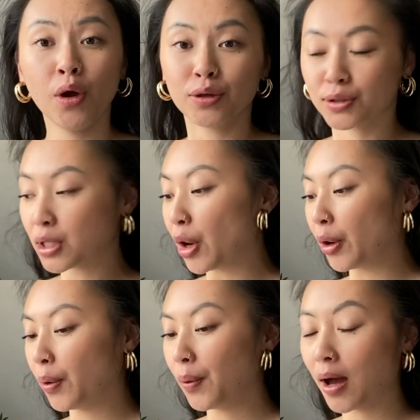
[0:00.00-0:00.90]

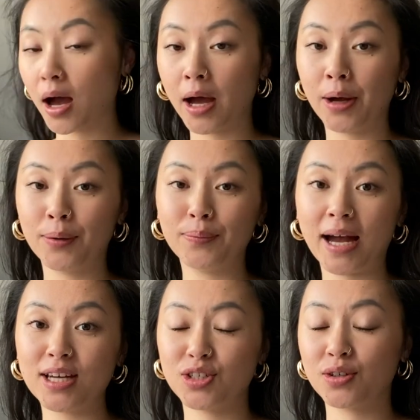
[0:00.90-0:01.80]
So,
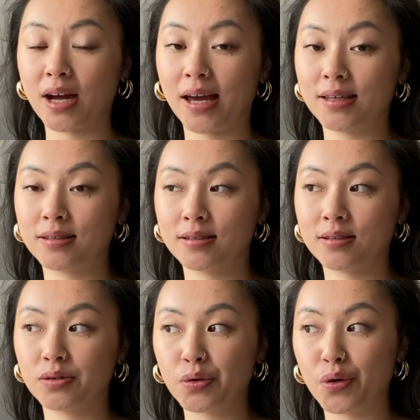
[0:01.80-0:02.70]
as you guys
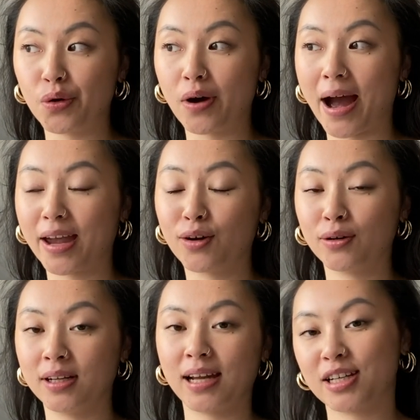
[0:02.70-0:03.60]
saw, I
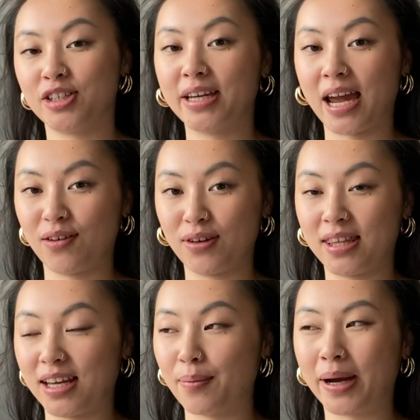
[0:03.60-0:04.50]
couldn't actually get
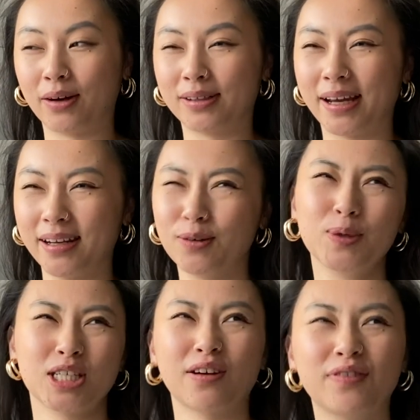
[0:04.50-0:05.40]
everything at Poundland,
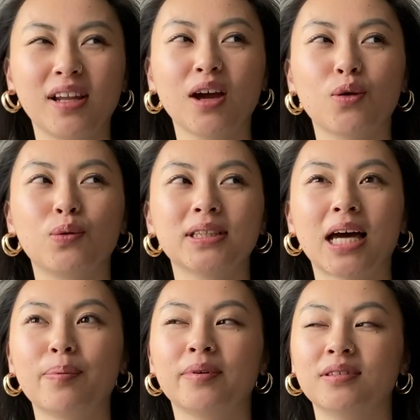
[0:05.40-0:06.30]
which I feel like always
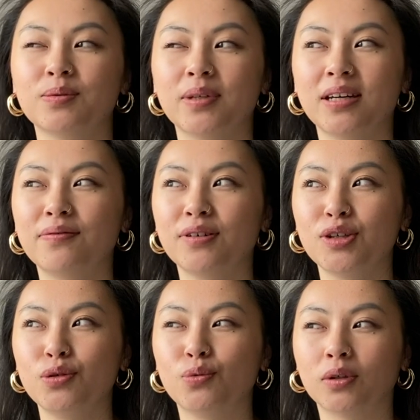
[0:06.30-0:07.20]
happens whenever
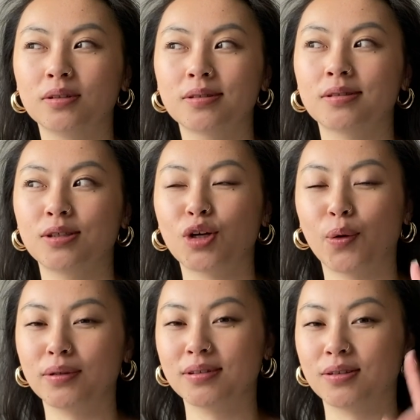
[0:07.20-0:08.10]
you want to go
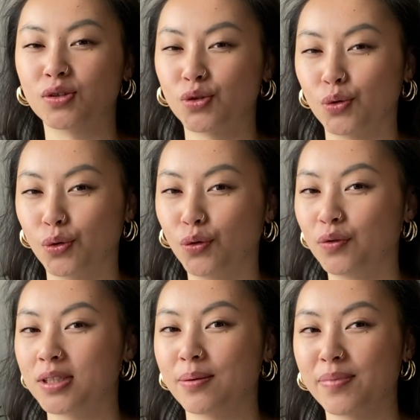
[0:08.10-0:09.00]
into the store for
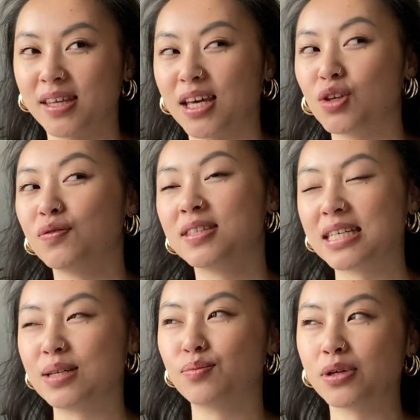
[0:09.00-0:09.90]
something that you've
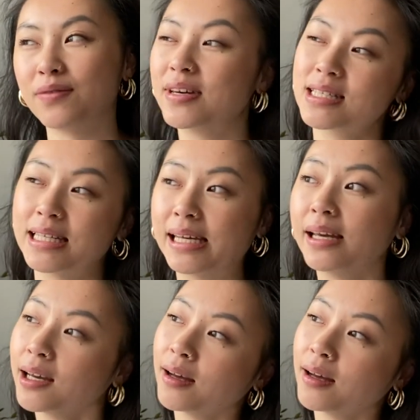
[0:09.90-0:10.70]
seen previously.